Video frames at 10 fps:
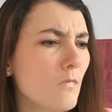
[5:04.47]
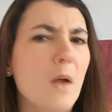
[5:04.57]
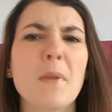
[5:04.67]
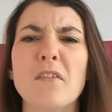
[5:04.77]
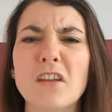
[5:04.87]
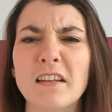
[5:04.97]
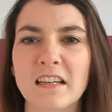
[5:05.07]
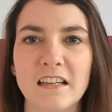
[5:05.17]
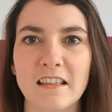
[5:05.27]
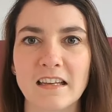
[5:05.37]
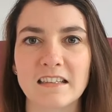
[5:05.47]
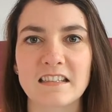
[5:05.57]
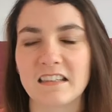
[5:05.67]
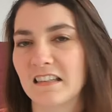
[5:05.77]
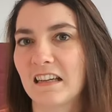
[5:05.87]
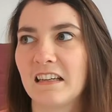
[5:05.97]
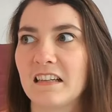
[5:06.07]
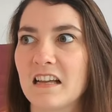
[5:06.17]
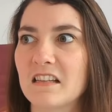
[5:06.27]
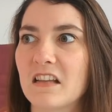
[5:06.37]
I've done little things like
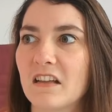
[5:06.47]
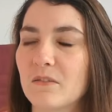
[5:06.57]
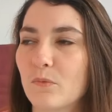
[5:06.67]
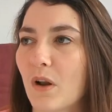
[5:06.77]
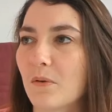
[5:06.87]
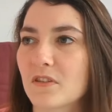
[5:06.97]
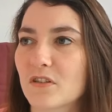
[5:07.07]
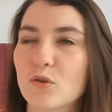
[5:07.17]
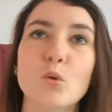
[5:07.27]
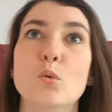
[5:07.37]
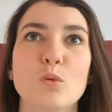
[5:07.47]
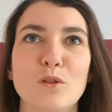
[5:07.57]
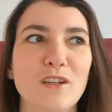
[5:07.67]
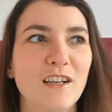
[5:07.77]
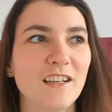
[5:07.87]
when I was at school,